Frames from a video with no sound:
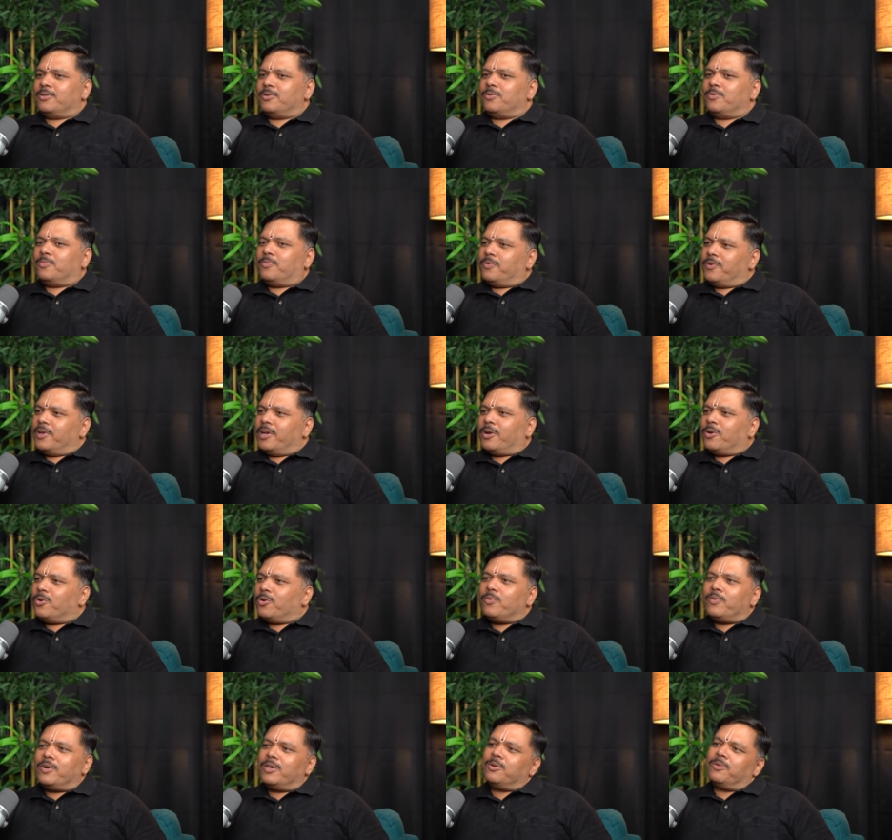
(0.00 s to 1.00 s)
We are no
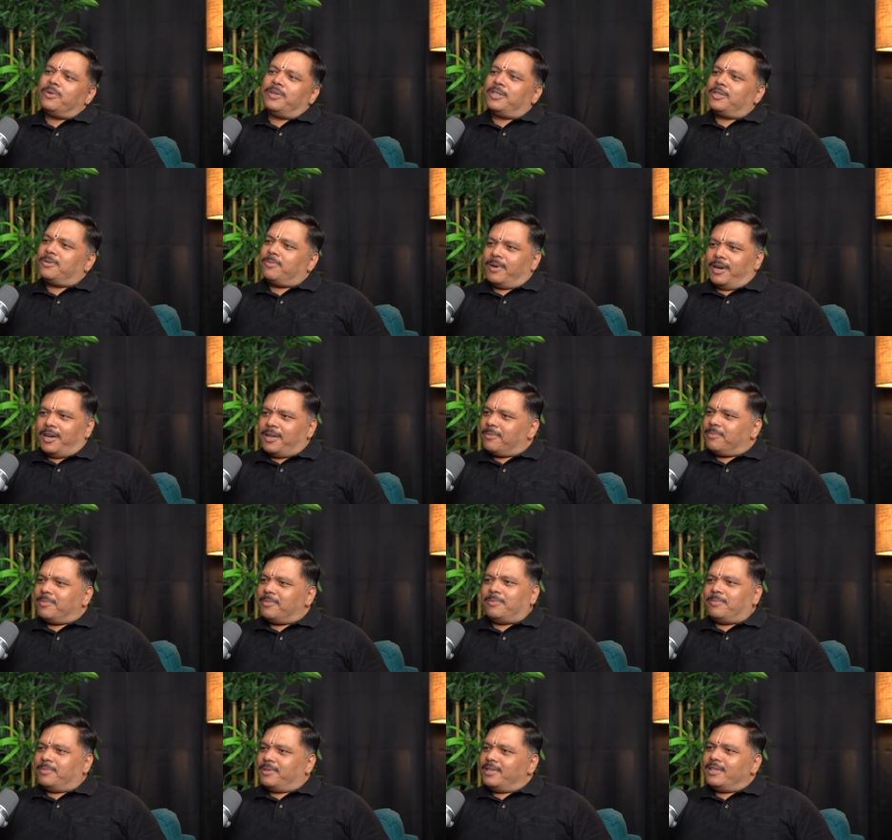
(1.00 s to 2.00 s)
one to inspire
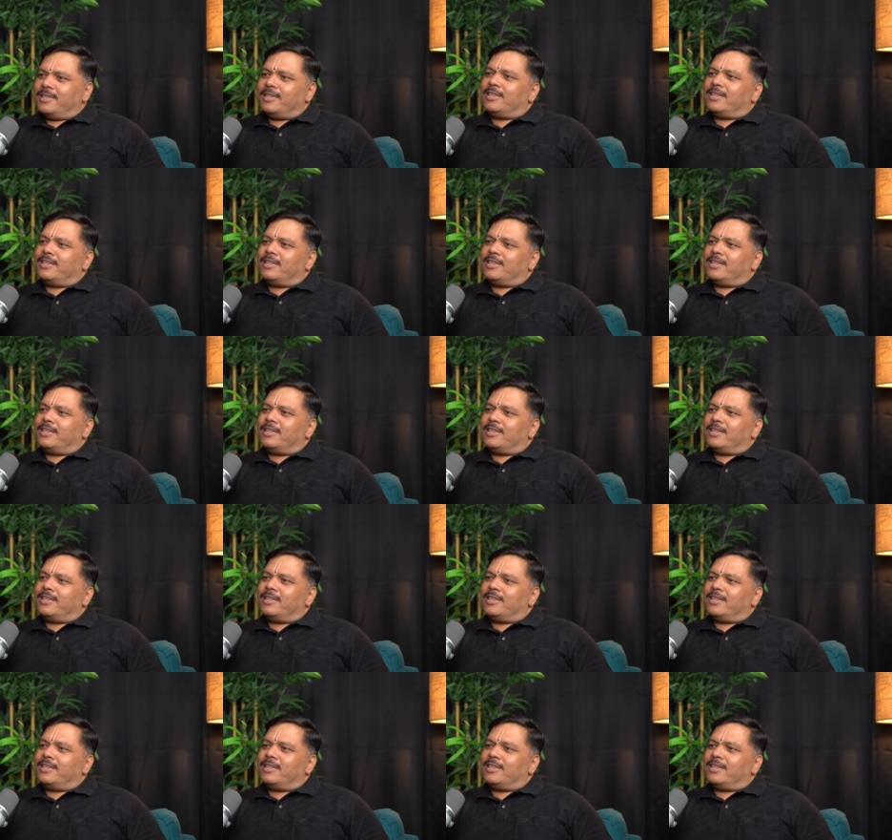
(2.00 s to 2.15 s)
people.